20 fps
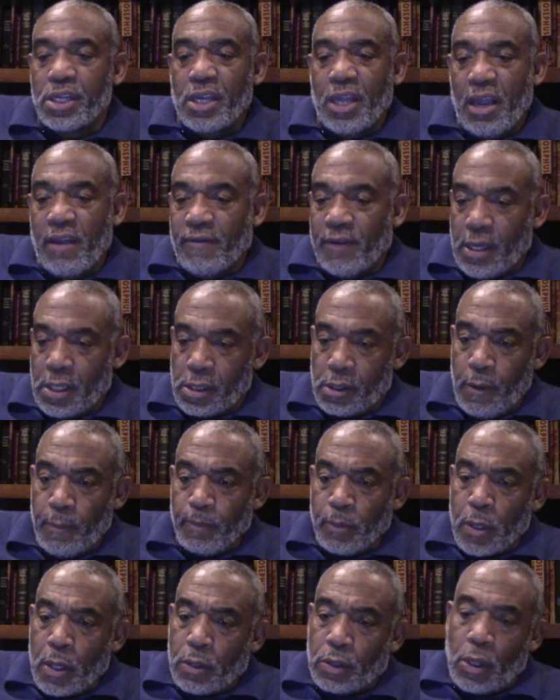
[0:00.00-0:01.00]
Dives.
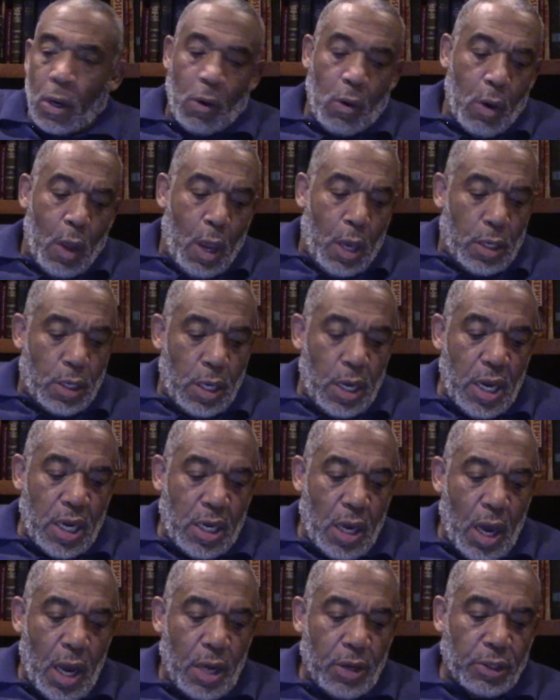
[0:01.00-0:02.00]
So you
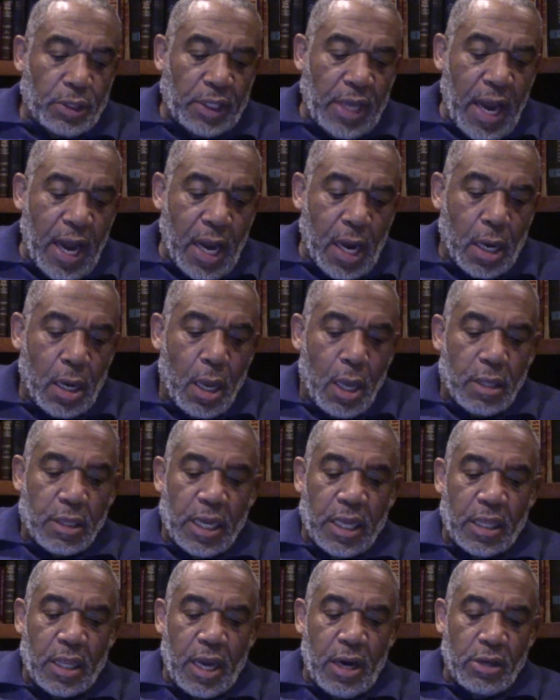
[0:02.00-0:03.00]
need to understand
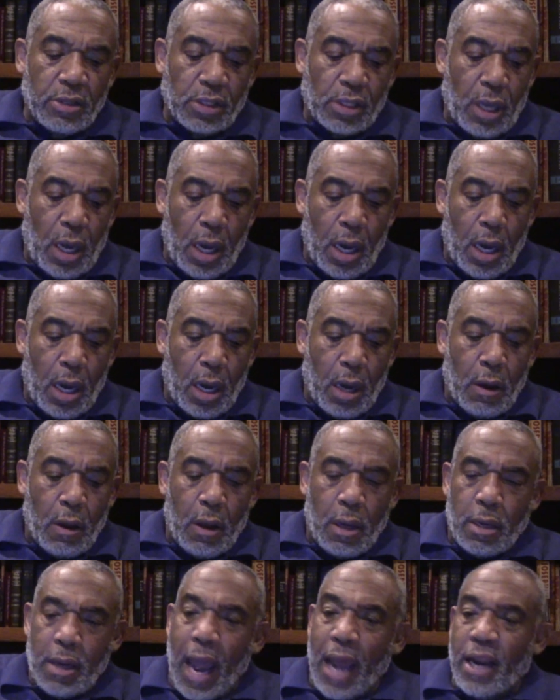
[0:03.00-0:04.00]
that there's
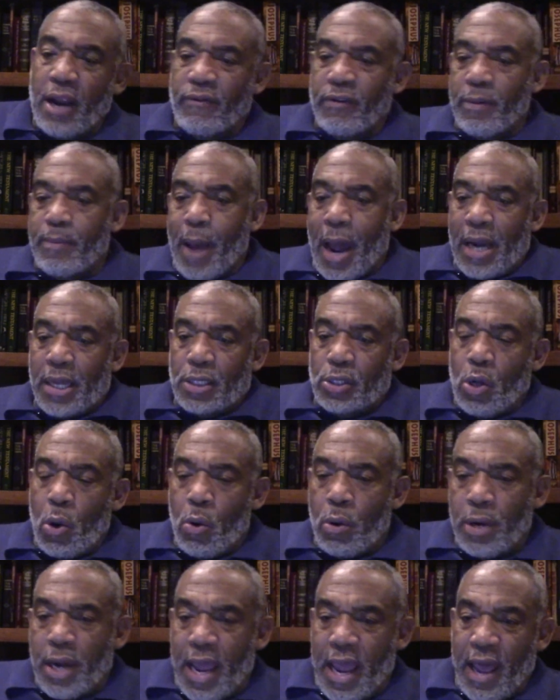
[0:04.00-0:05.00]
not everybody's
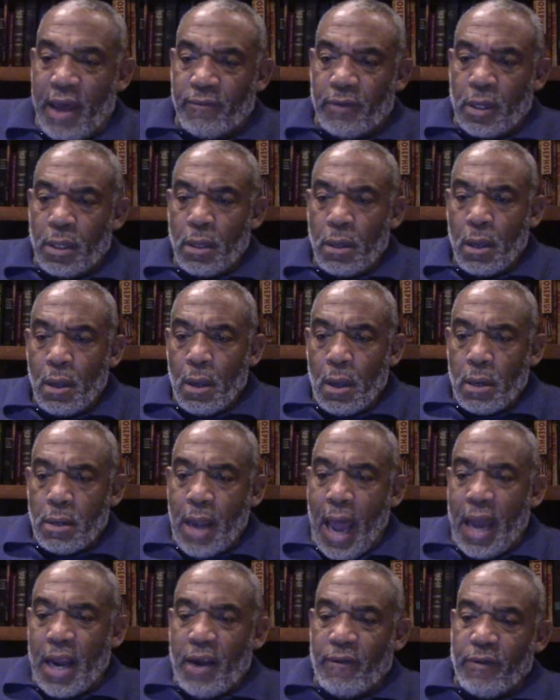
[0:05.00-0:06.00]
going to heaven.
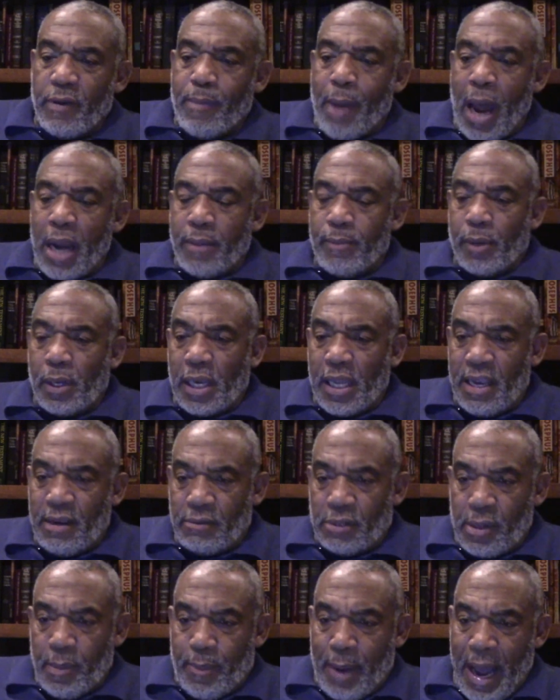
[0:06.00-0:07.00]
Not everybody
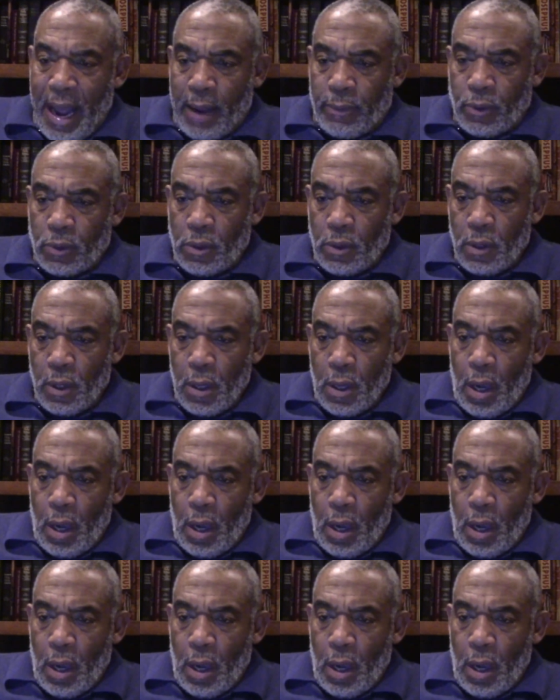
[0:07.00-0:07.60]
believes the Bible.